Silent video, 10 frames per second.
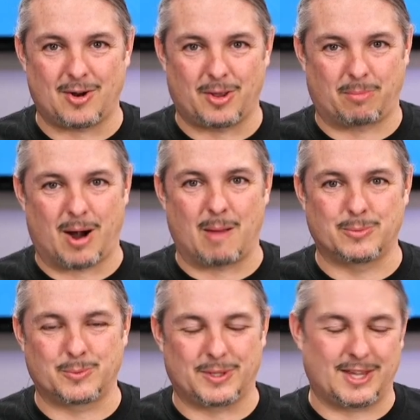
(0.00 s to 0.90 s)
all the
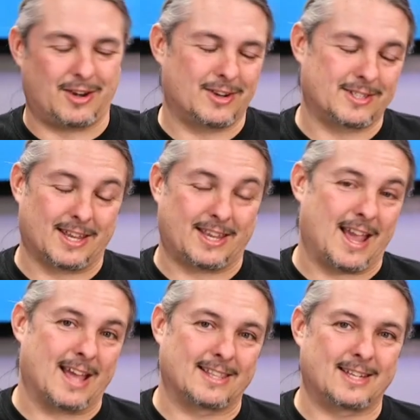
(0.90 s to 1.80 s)
problems with it, you're just like,
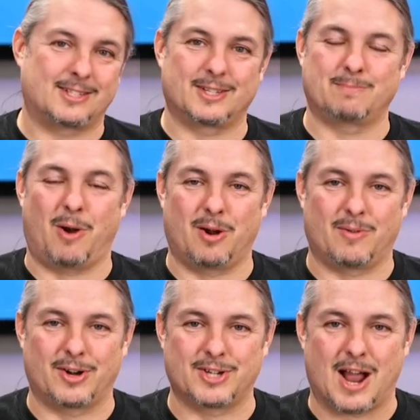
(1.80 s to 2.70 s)
yeah, that's just part of
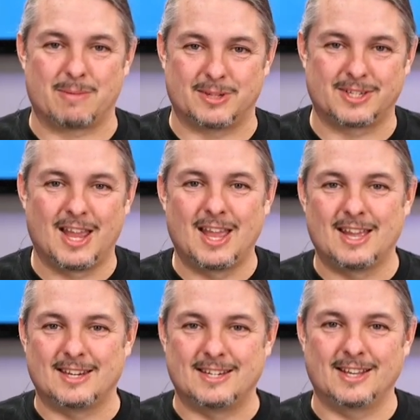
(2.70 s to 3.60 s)
our job is
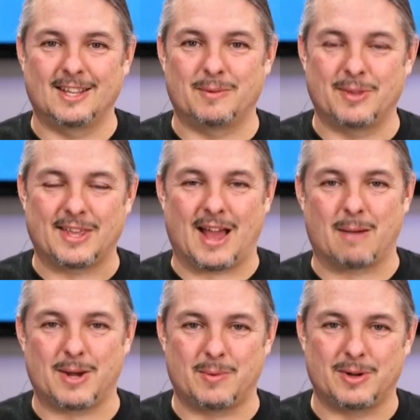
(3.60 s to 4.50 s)
dealing with how
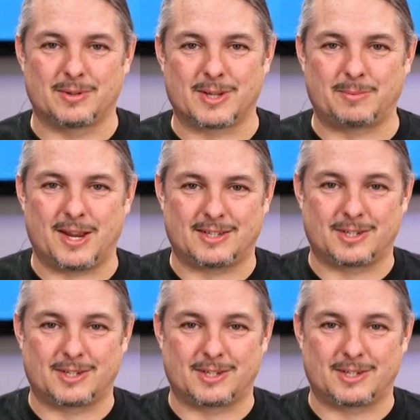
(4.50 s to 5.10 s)
many Windows updates.